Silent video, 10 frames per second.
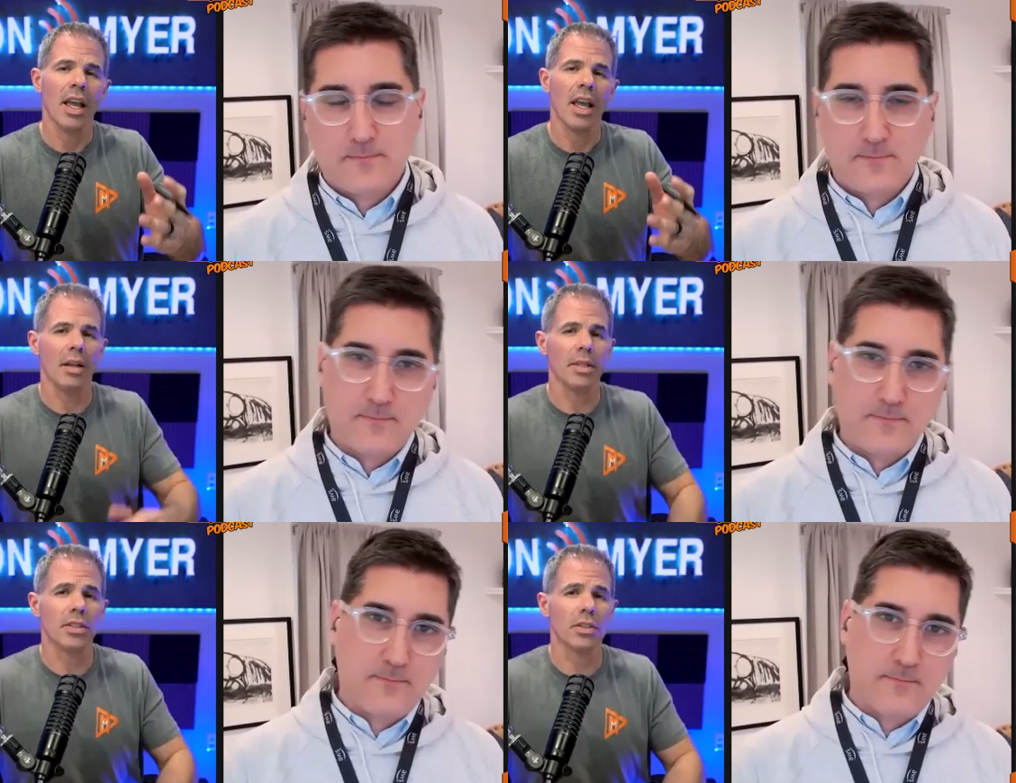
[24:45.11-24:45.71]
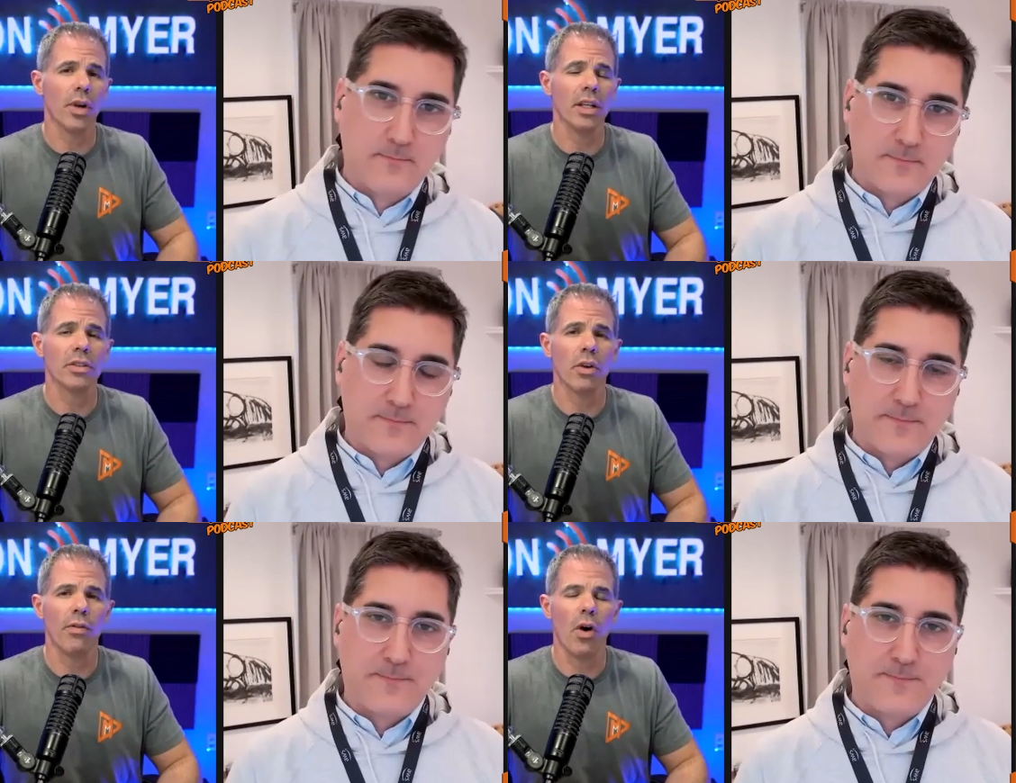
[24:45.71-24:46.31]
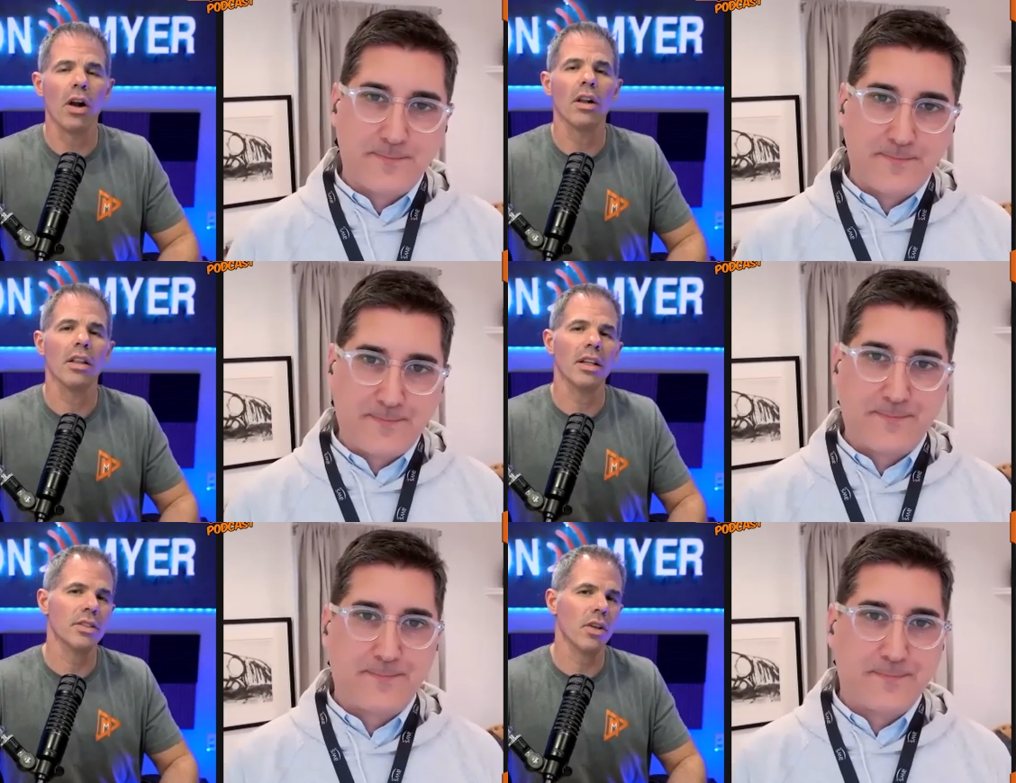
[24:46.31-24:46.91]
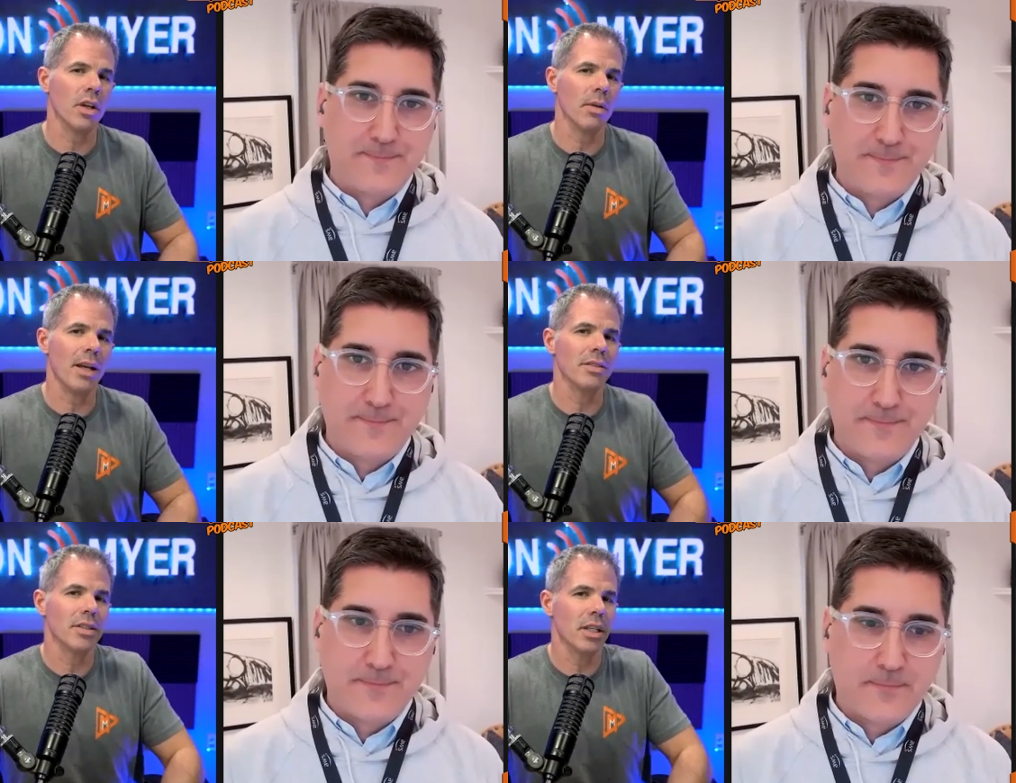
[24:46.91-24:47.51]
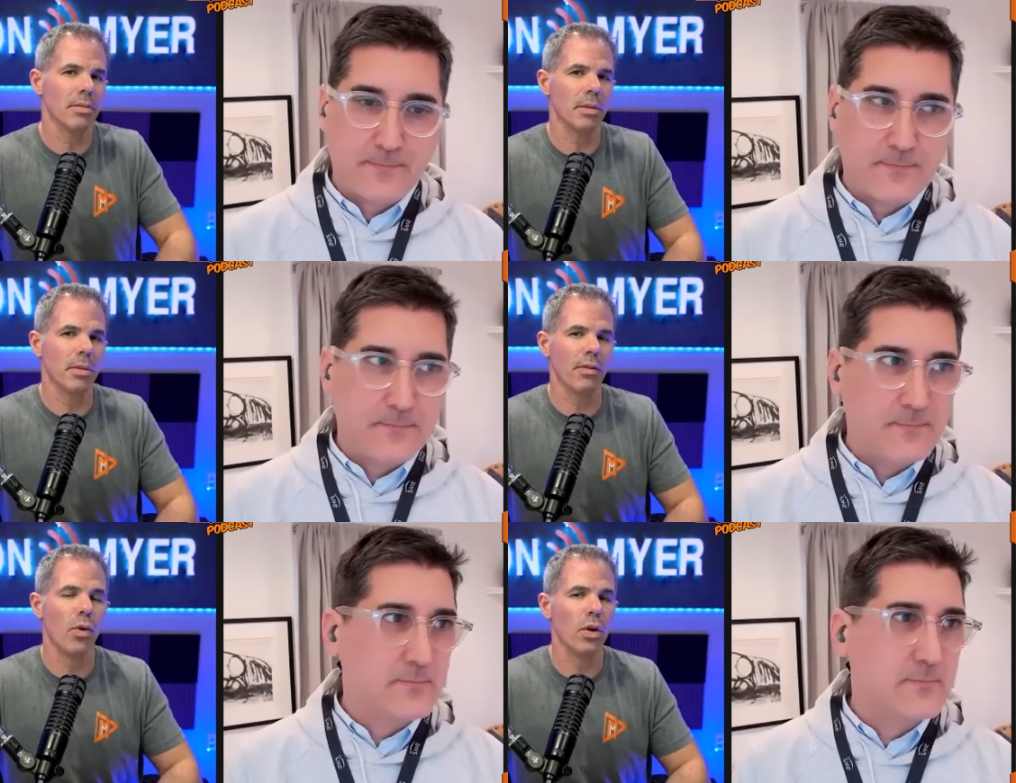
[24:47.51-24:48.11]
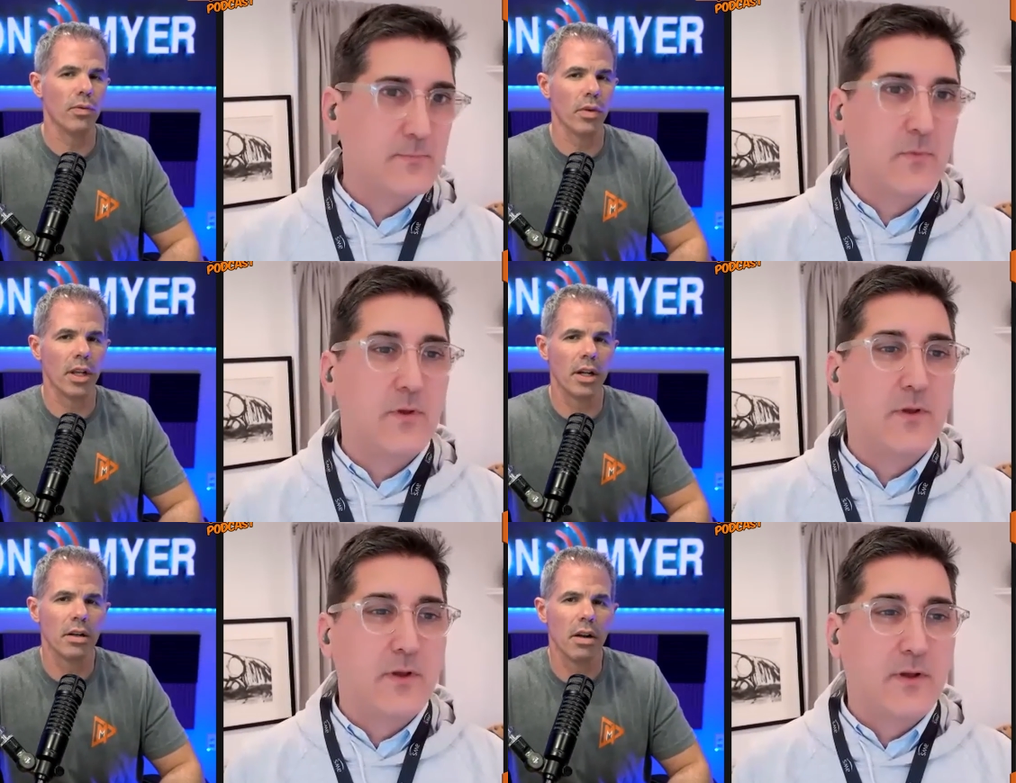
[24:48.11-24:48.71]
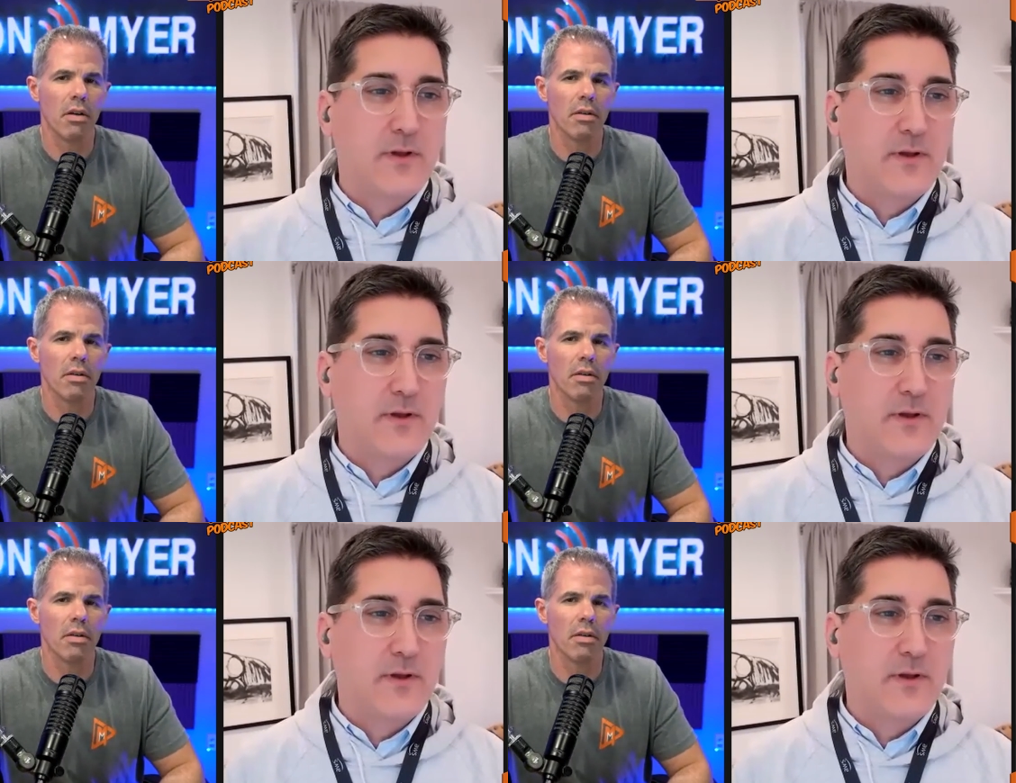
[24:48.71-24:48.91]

Speaker 1: Adam, this is great so far. Let's talk about tip number four if we're there.